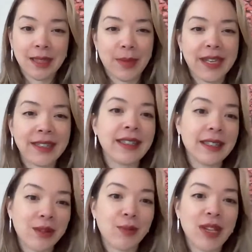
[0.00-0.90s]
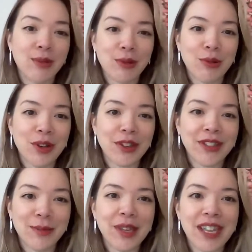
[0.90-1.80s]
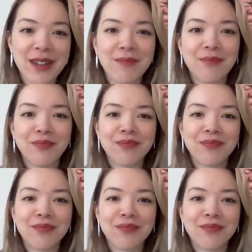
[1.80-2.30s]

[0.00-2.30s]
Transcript: and spaces that people want to be.